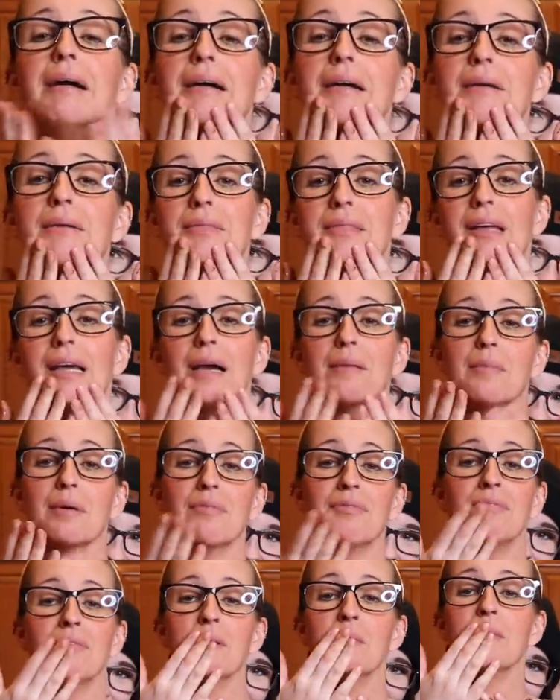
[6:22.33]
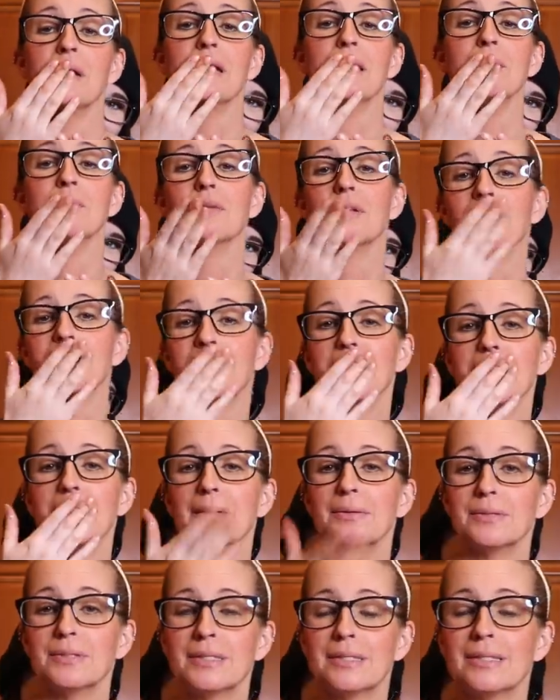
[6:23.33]
I don't think I'm gonna film any more
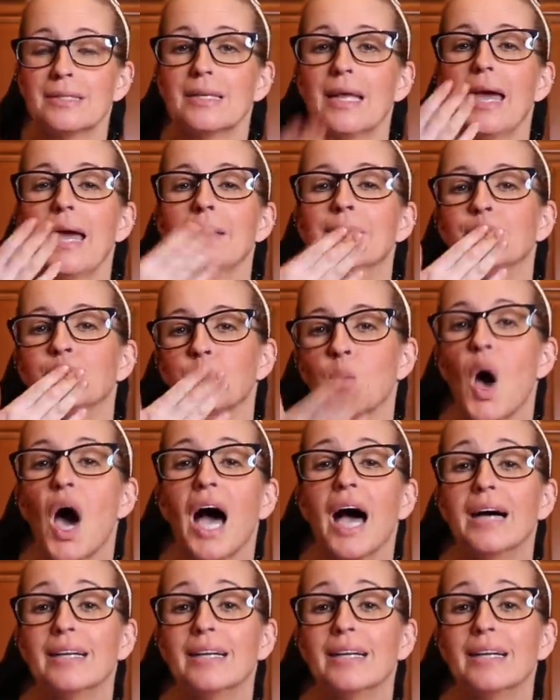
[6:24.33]
videos today.